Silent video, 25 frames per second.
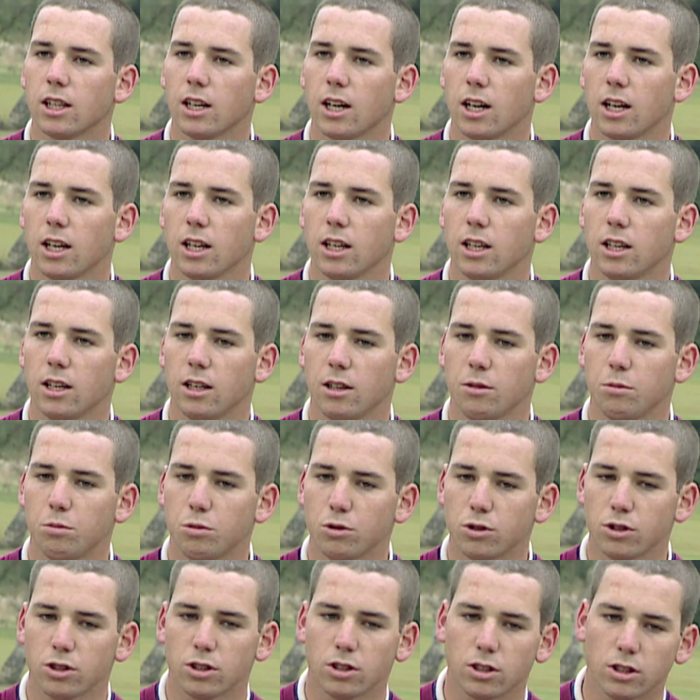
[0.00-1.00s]
They keep
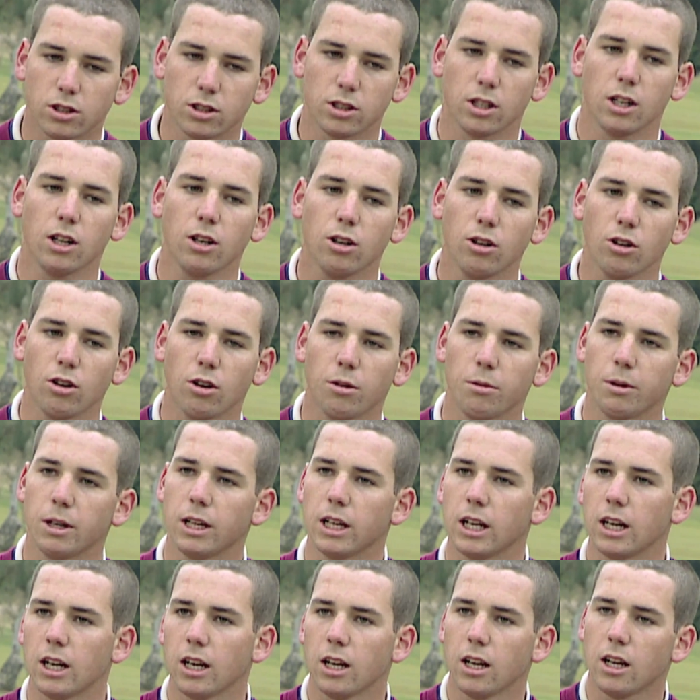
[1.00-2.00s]
saying,
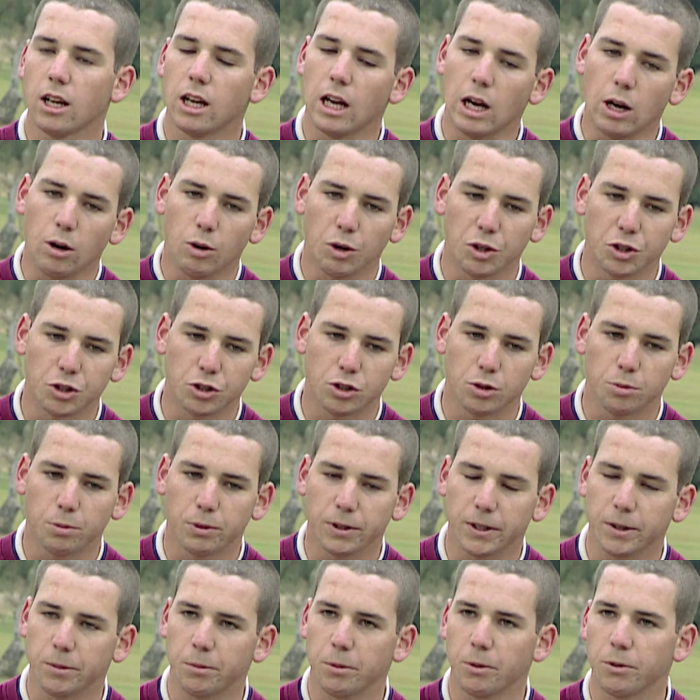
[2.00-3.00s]
"Sergio, when's he going
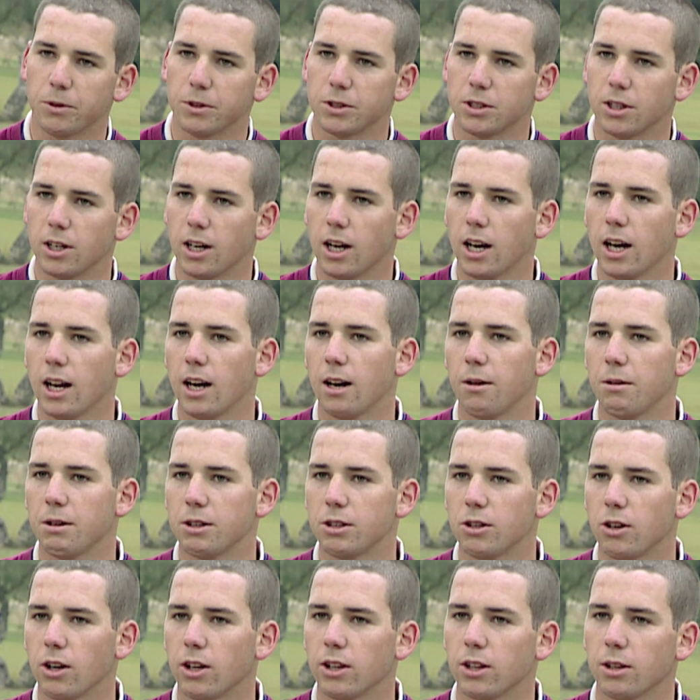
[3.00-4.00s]
to turn pro?
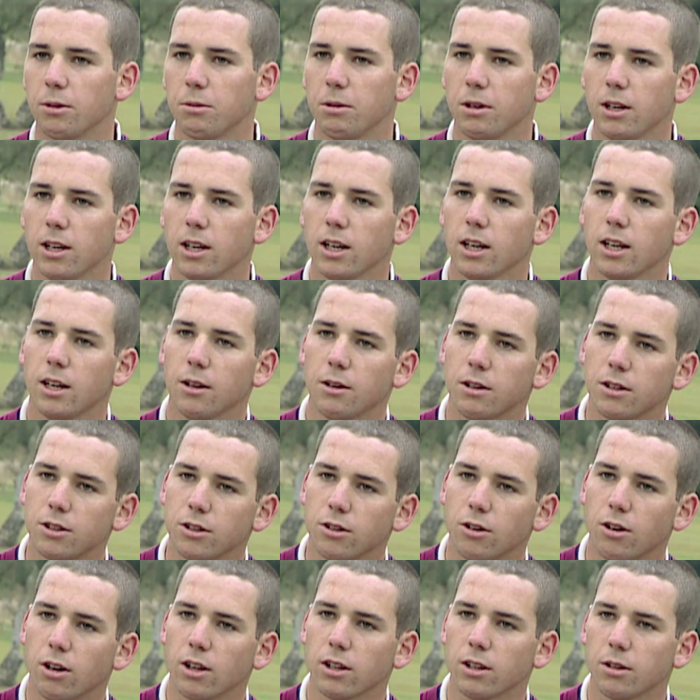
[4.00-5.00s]
Is he going to
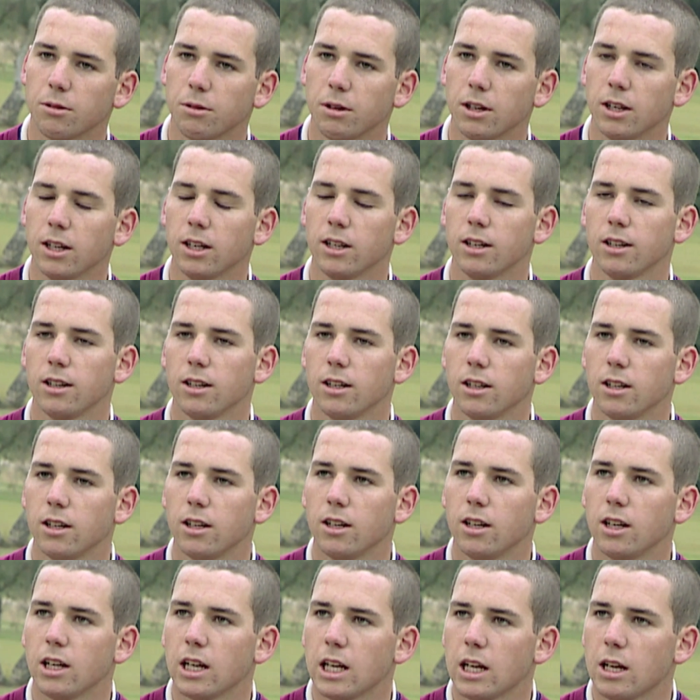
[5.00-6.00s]
be good or will he play
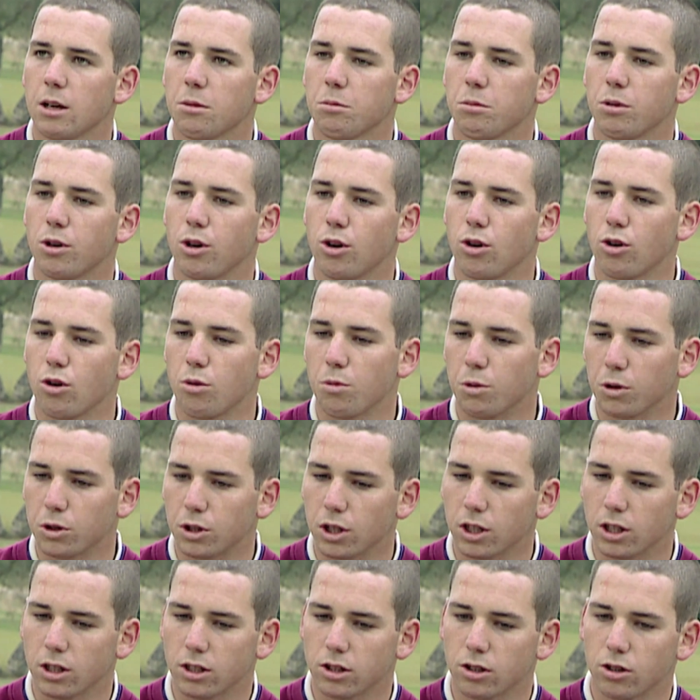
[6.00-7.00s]
badly?"
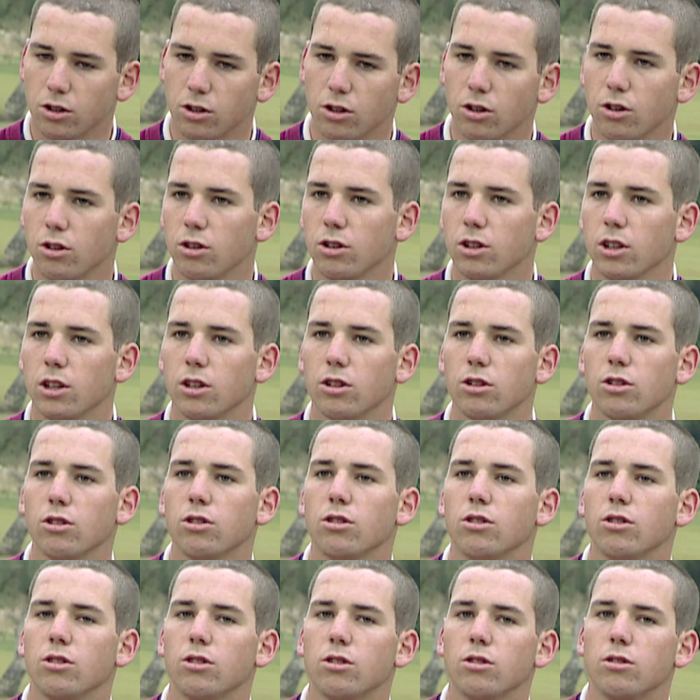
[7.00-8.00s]
But
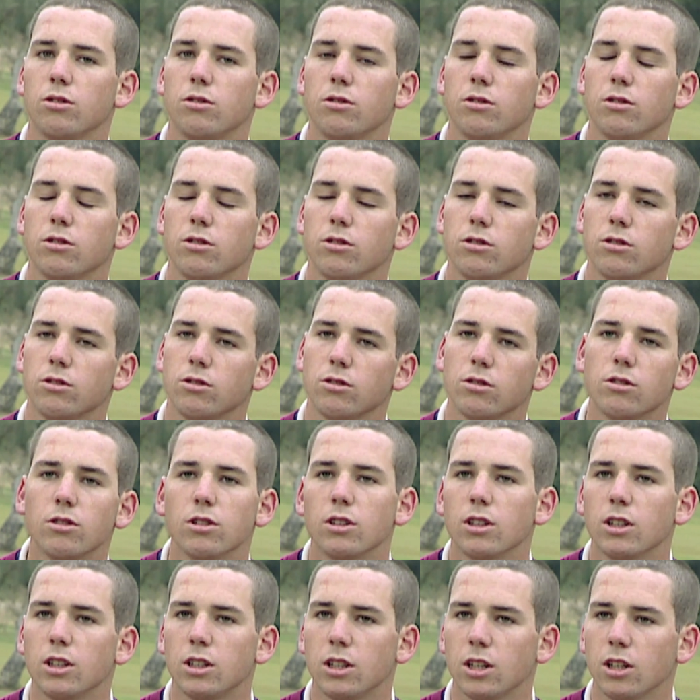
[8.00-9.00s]
I just try to keep
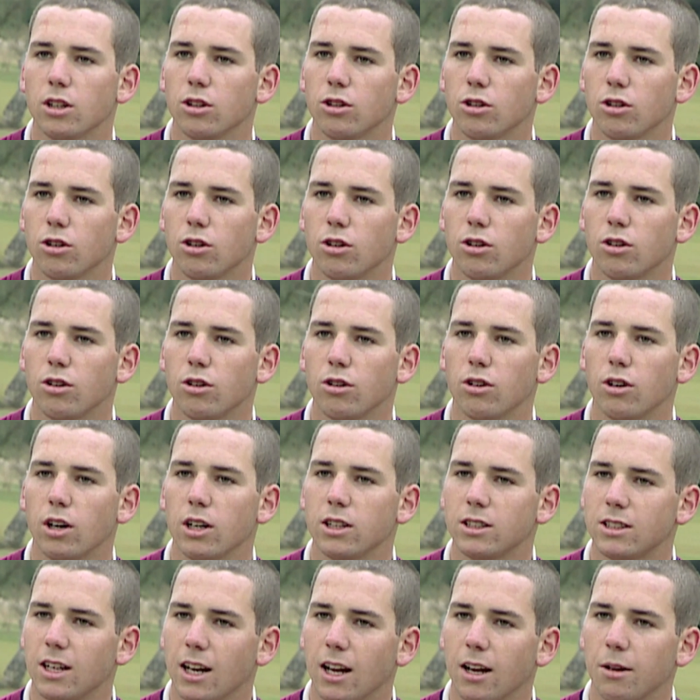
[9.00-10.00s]
focused and try
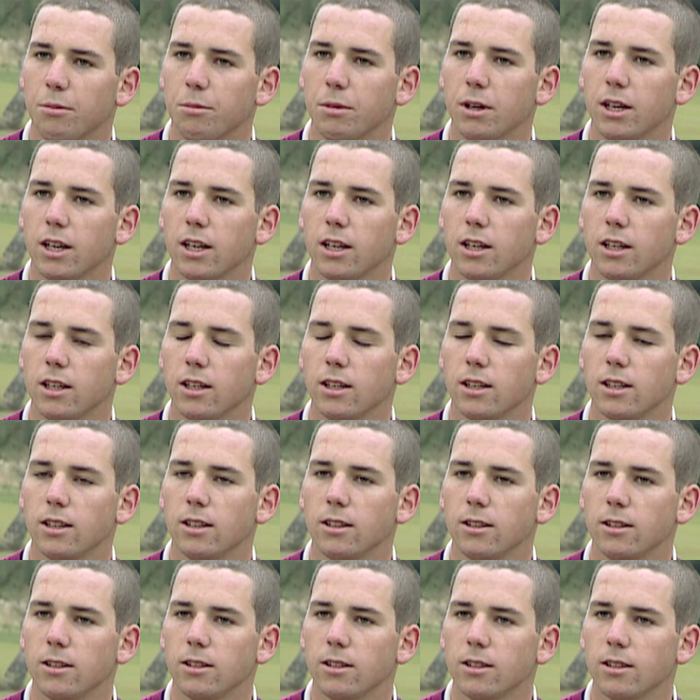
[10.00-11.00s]
to play the best that I
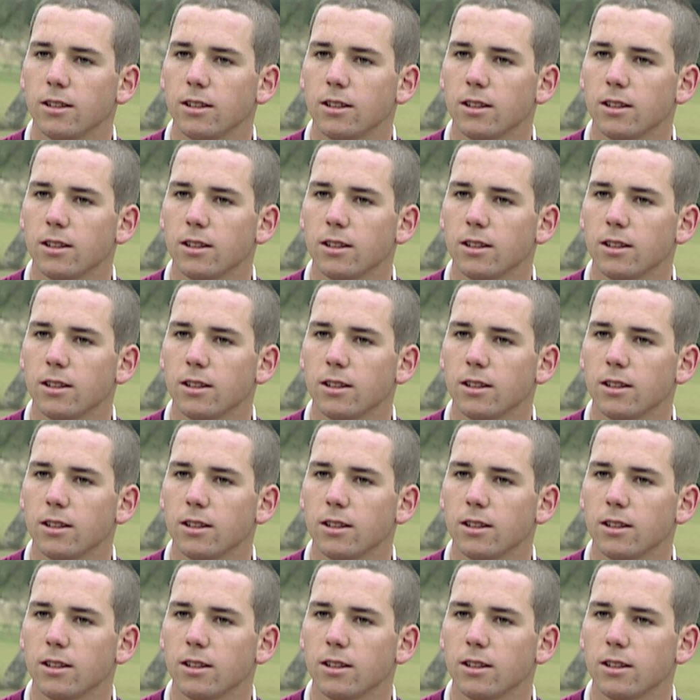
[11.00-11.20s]
can.